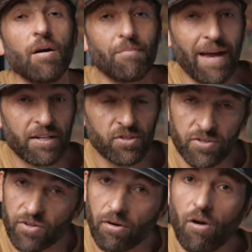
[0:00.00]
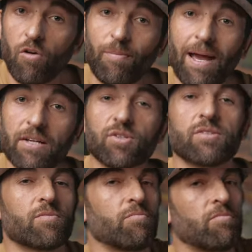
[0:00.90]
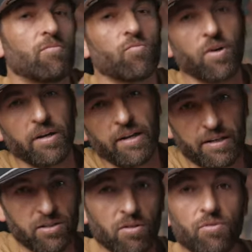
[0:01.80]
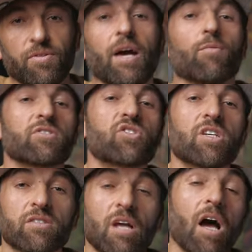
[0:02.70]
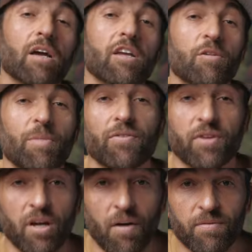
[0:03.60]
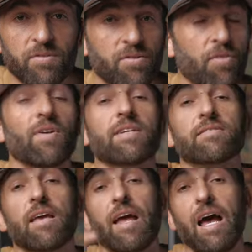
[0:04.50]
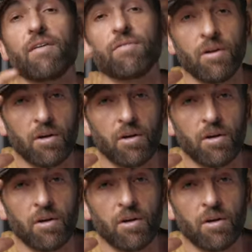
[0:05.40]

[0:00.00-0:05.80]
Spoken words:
a mattress, their own mattress. We're gonna exclude that. We're just talking about the covers, the things that have